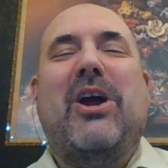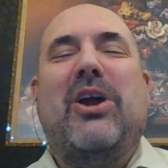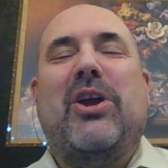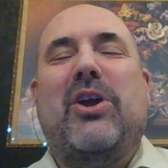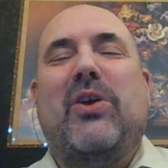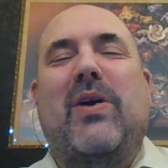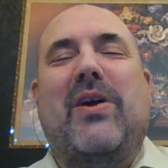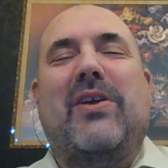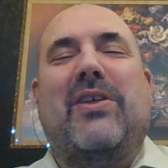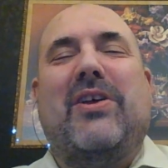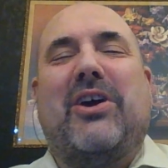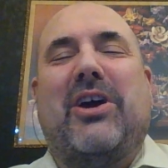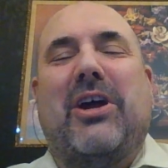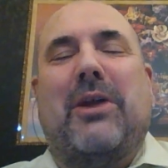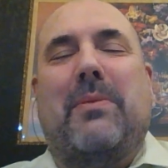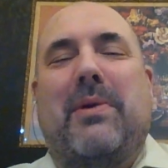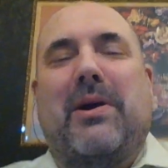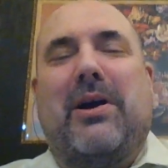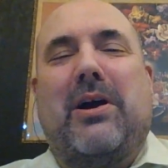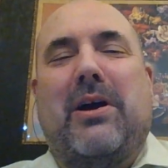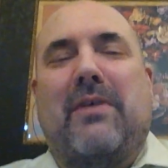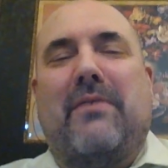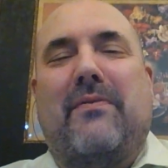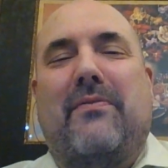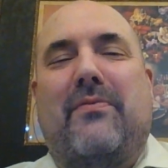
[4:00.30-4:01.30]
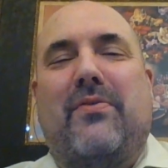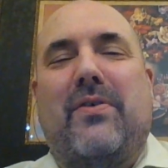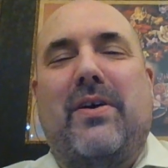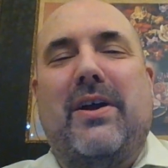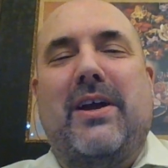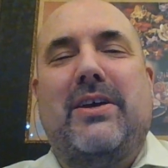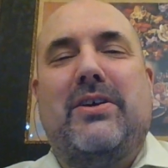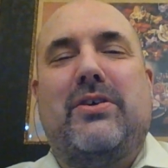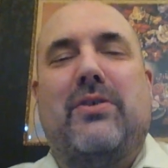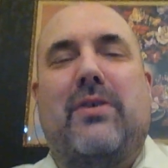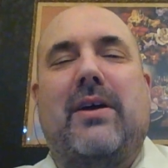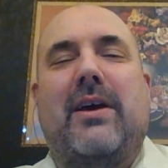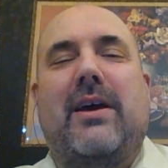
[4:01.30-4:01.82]
you're either going to become
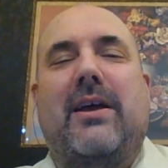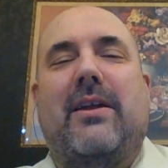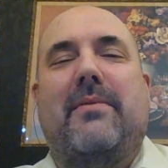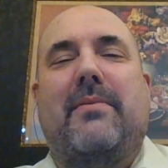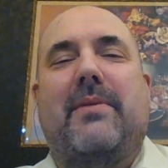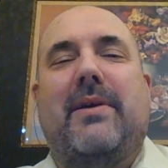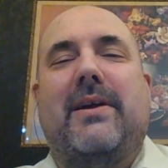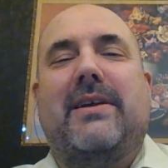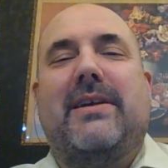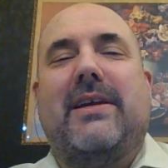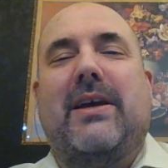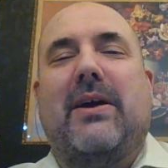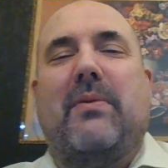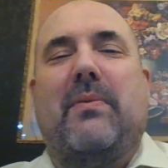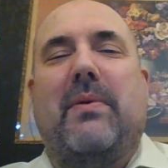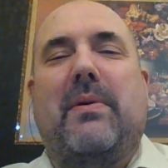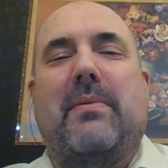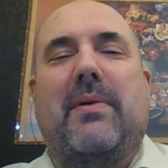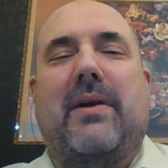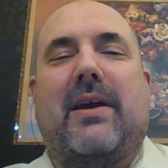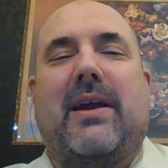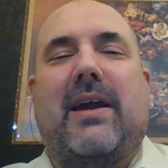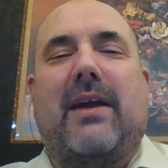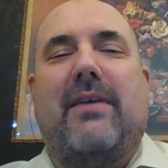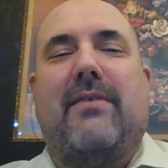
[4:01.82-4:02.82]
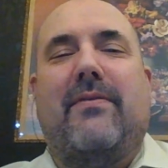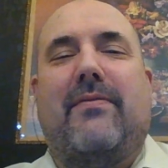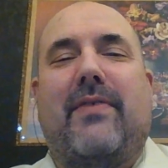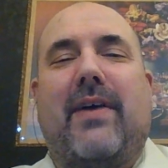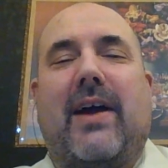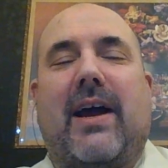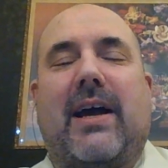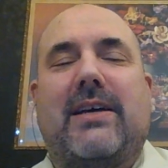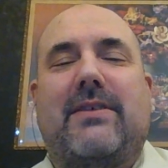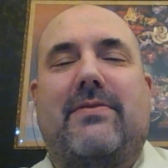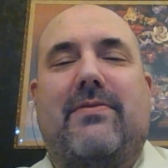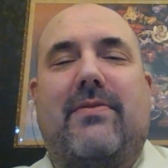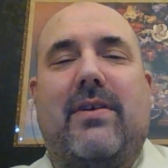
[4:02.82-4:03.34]
friends or enemies, and we became
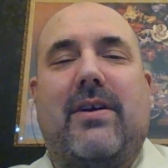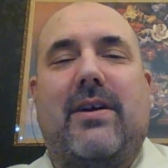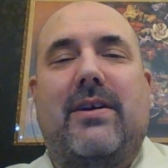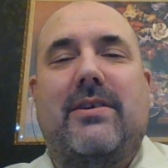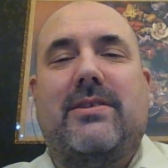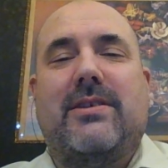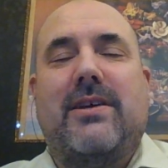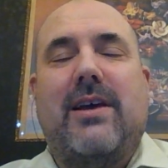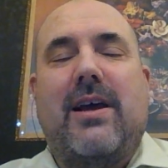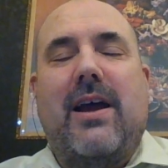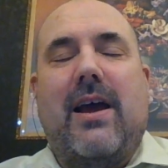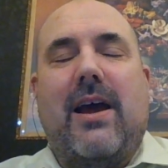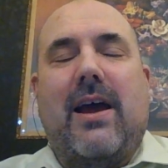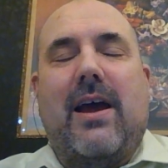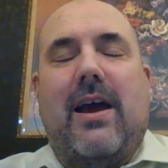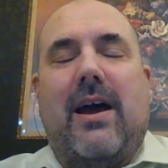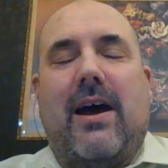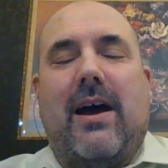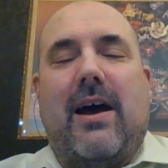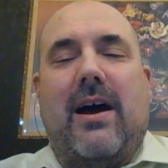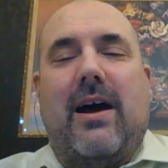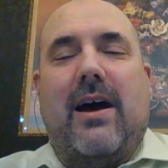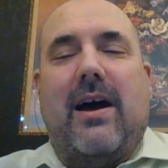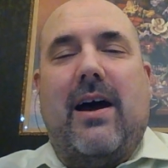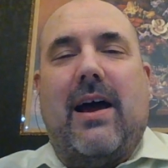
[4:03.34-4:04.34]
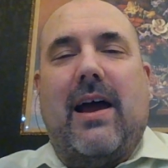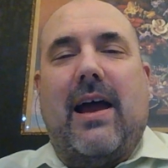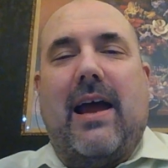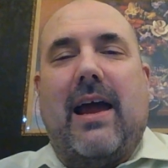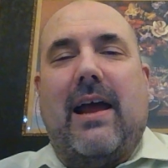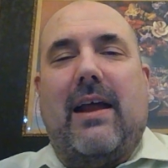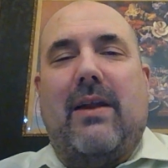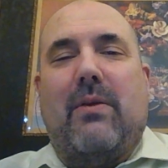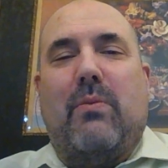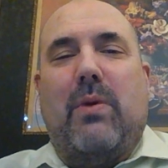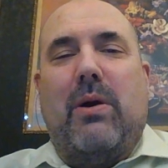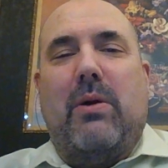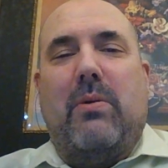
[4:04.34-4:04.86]
fast friends.
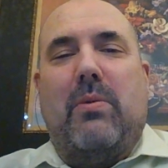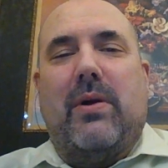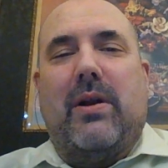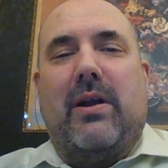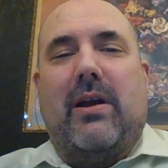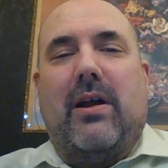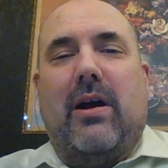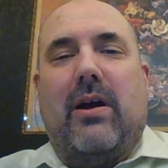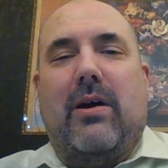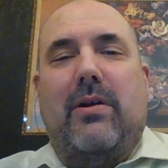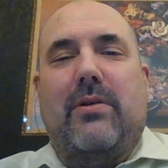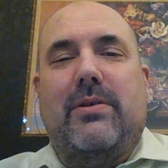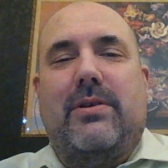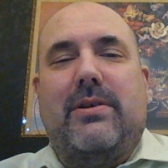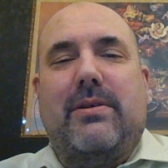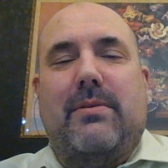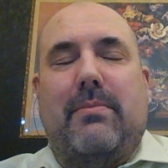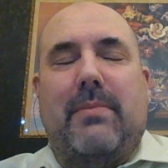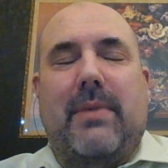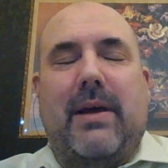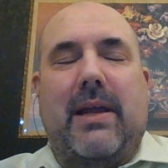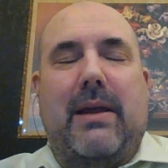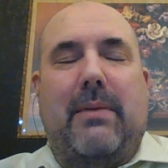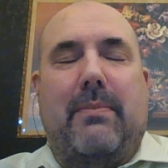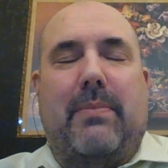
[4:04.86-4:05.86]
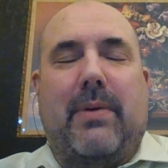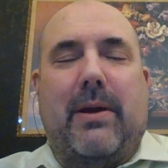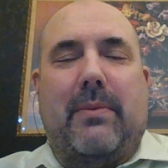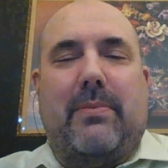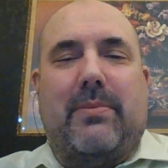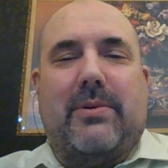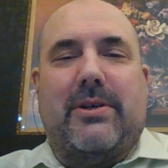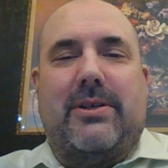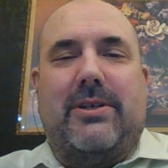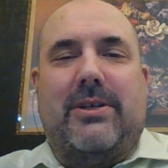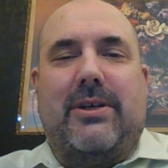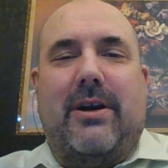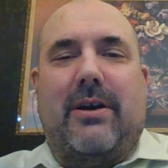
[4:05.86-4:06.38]
And we would go to many
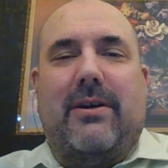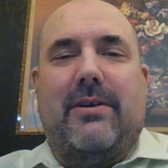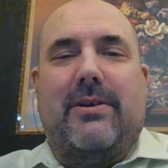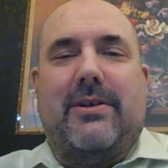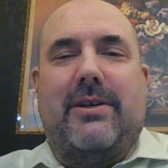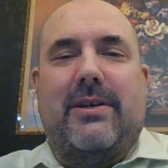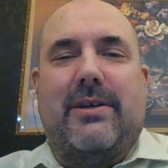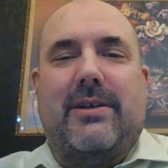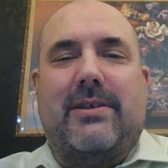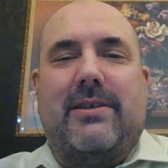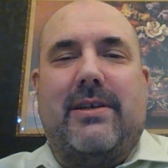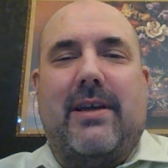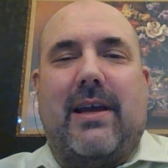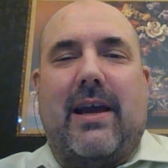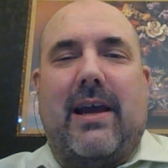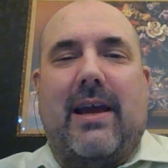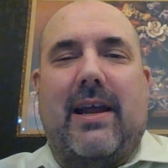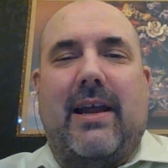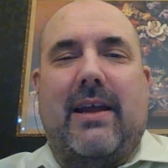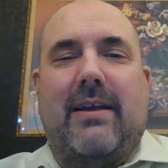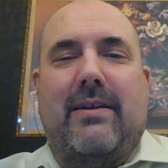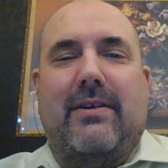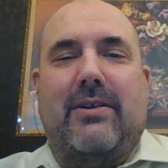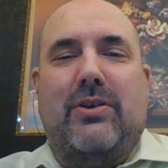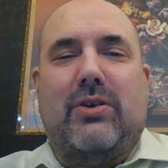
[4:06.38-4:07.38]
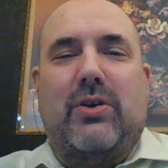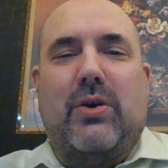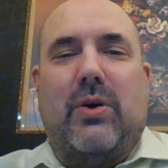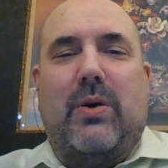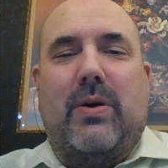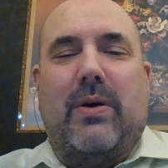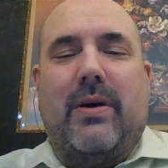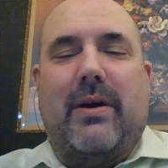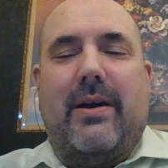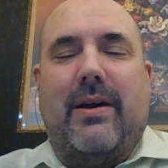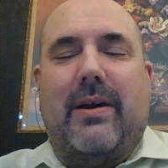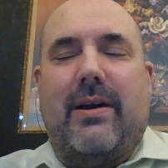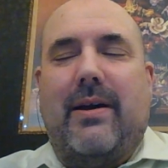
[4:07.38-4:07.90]
people's churches and
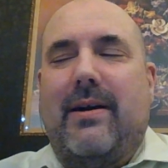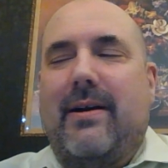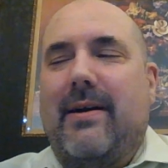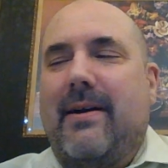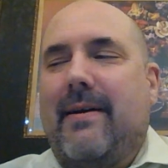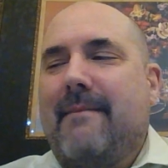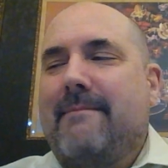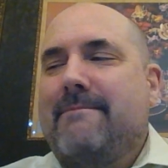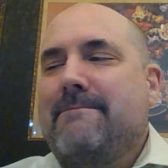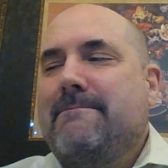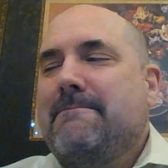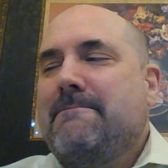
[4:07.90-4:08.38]
enjoy.